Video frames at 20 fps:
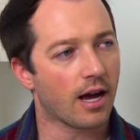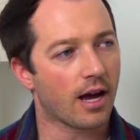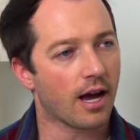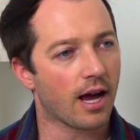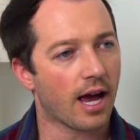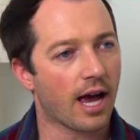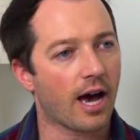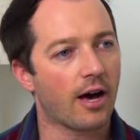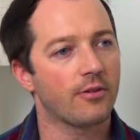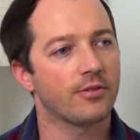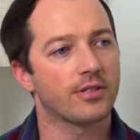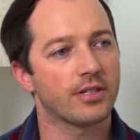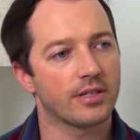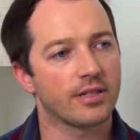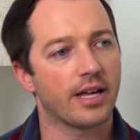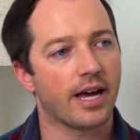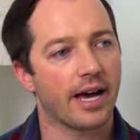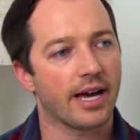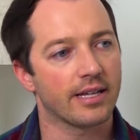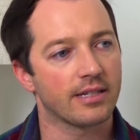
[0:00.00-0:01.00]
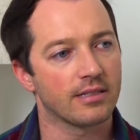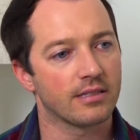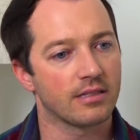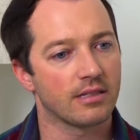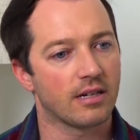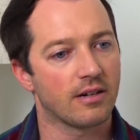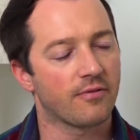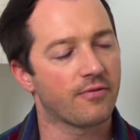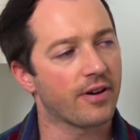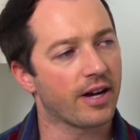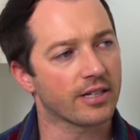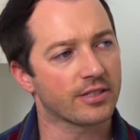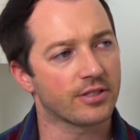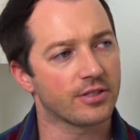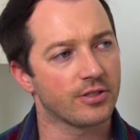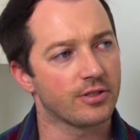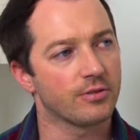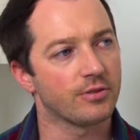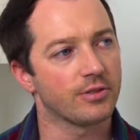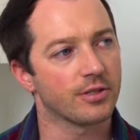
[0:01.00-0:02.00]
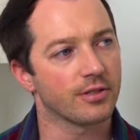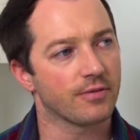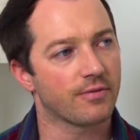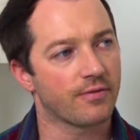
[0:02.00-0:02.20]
How did that affect you and your